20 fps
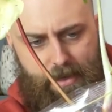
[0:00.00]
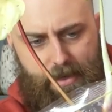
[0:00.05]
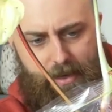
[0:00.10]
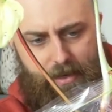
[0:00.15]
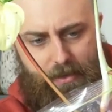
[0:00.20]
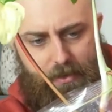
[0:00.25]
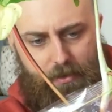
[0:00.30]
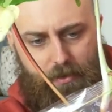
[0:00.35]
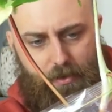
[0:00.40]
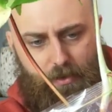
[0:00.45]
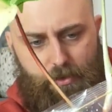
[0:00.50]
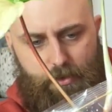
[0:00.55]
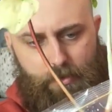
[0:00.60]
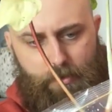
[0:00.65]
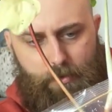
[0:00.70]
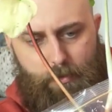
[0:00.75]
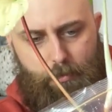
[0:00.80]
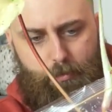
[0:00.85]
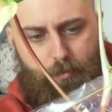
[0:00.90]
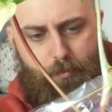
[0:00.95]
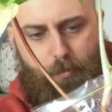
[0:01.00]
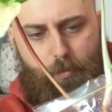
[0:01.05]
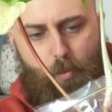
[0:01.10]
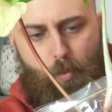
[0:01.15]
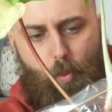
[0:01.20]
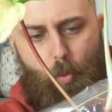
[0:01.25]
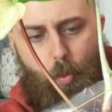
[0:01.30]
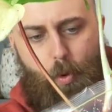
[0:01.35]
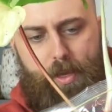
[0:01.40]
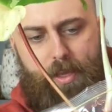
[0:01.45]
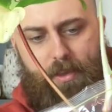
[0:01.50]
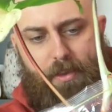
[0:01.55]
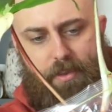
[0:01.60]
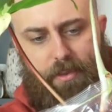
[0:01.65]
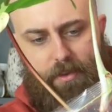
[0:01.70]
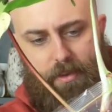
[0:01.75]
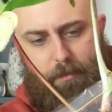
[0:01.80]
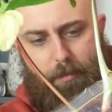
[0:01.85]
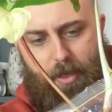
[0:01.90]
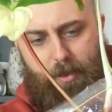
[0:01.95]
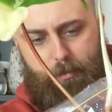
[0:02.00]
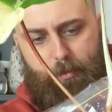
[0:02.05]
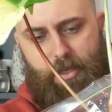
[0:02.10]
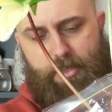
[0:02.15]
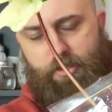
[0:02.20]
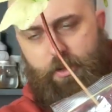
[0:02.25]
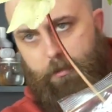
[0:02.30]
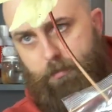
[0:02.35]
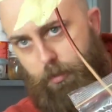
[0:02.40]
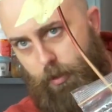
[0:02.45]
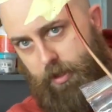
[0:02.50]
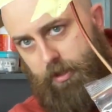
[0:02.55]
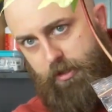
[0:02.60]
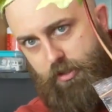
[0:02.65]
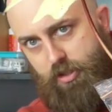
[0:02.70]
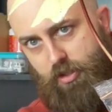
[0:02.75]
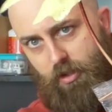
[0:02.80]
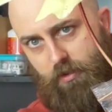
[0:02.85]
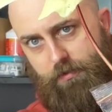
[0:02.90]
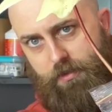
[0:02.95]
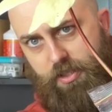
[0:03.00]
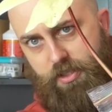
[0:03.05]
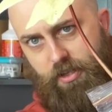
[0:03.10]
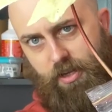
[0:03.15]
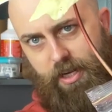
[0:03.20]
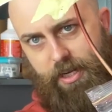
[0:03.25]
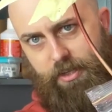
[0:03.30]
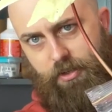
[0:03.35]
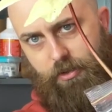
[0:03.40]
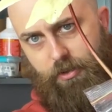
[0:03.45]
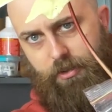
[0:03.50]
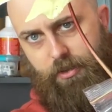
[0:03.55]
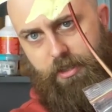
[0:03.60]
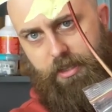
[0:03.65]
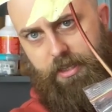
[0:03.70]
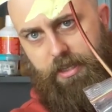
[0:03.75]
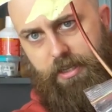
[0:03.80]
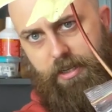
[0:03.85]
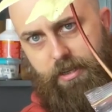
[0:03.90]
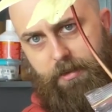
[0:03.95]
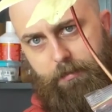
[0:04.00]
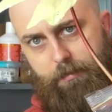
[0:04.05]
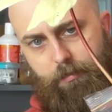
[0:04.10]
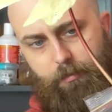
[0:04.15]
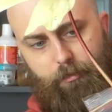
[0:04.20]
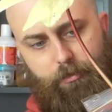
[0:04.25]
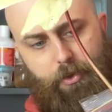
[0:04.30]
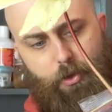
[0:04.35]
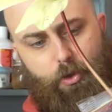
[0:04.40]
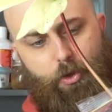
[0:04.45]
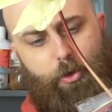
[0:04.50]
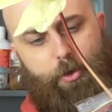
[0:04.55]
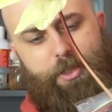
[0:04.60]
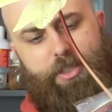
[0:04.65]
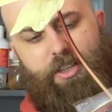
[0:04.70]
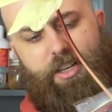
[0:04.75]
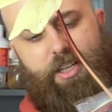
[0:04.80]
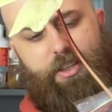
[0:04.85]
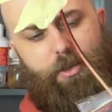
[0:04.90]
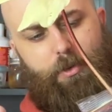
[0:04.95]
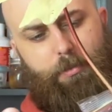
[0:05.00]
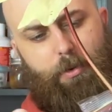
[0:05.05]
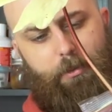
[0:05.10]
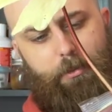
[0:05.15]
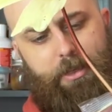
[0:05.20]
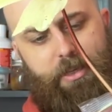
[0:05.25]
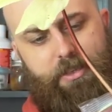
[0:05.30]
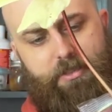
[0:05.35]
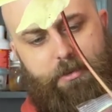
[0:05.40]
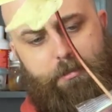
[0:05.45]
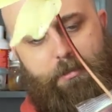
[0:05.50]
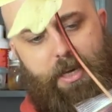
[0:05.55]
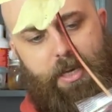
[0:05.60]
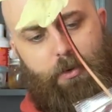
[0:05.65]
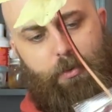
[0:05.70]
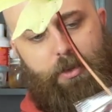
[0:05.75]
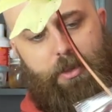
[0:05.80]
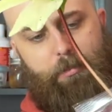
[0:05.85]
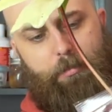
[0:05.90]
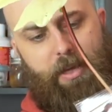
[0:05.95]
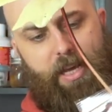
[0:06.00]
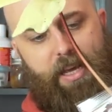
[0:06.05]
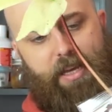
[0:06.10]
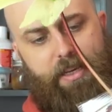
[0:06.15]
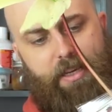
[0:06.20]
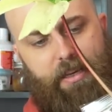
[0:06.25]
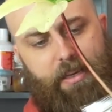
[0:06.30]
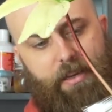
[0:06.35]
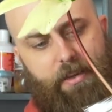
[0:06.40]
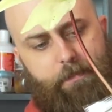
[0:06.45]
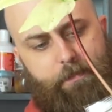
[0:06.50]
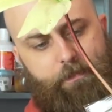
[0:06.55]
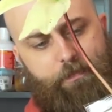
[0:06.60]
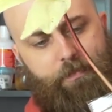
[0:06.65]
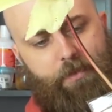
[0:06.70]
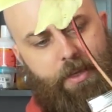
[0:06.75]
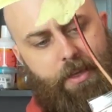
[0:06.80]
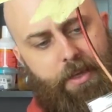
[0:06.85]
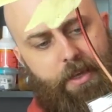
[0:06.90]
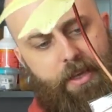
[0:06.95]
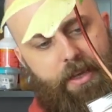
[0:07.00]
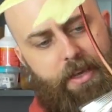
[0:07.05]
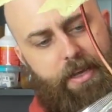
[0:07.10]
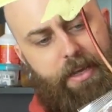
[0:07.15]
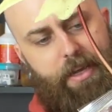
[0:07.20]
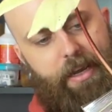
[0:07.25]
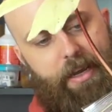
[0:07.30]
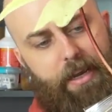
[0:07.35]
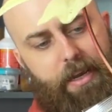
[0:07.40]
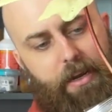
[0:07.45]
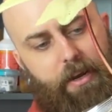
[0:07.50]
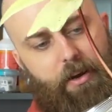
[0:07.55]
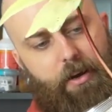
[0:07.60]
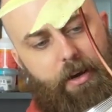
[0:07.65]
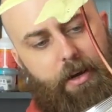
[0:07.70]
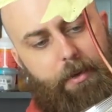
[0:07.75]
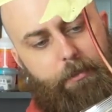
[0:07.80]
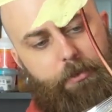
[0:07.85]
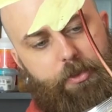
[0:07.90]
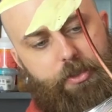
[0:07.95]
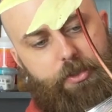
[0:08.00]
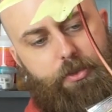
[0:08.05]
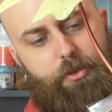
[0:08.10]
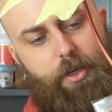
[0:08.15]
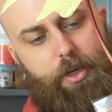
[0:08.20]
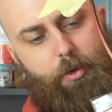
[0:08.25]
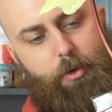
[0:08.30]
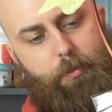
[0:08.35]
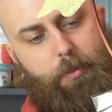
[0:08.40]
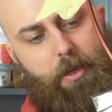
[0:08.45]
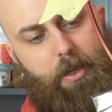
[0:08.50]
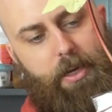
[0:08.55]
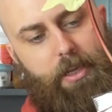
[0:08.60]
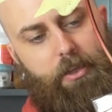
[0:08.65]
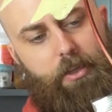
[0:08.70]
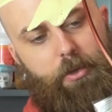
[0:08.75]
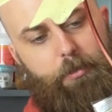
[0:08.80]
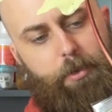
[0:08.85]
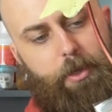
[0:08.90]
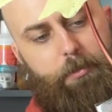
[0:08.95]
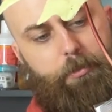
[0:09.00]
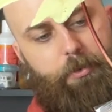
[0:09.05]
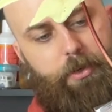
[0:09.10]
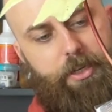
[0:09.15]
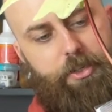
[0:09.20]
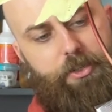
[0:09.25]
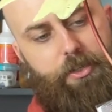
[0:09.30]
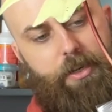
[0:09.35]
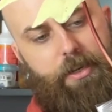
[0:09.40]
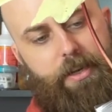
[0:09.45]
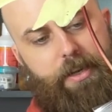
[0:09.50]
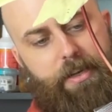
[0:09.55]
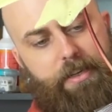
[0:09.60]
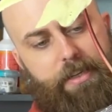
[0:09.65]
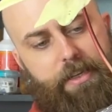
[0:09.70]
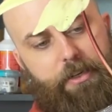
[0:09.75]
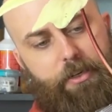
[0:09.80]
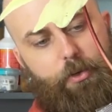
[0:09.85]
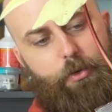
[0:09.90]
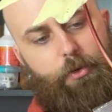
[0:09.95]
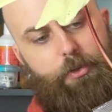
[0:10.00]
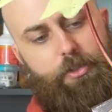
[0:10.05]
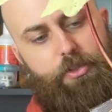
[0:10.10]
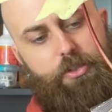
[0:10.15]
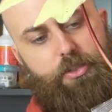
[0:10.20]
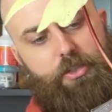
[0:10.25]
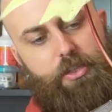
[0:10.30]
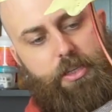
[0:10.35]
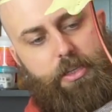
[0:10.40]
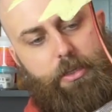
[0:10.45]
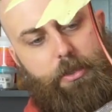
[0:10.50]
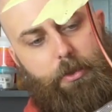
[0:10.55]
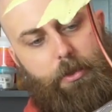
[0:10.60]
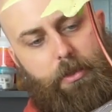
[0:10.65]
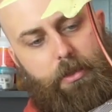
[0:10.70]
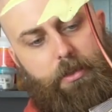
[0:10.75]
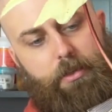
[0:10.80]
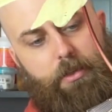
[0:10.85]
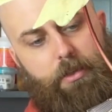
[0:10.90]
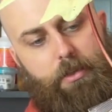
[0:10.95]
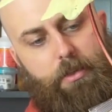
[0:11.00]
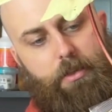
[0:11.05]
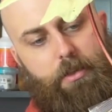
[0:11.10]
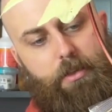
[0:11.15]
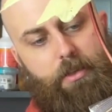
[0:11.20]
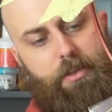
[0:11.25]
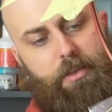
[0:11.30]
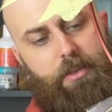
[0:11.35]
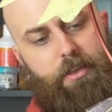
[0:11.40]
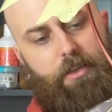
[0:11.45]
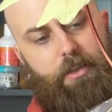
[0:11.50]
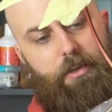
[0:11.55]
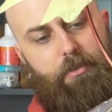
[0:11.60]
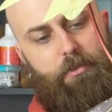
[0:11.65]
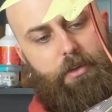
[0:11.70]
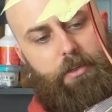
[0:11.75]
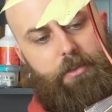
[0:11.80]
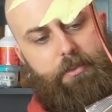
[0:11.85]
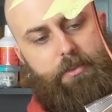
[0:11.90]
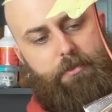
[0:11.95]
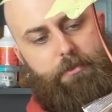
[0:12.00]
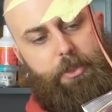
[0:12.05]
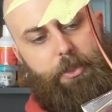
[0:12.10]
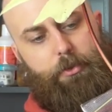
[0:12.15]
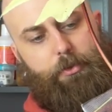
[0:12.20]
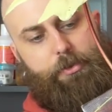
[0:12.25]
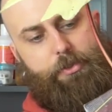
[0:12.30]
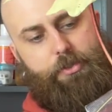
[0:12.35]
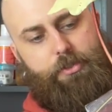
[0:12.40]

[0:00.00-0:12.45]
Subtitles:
and with a bit of pressure, I'm putting the soft side, not the Velcro side. That probably doesn't matter with the bag here. And I'm just trying to apply a little bit of pressure and get a good seal, relatively good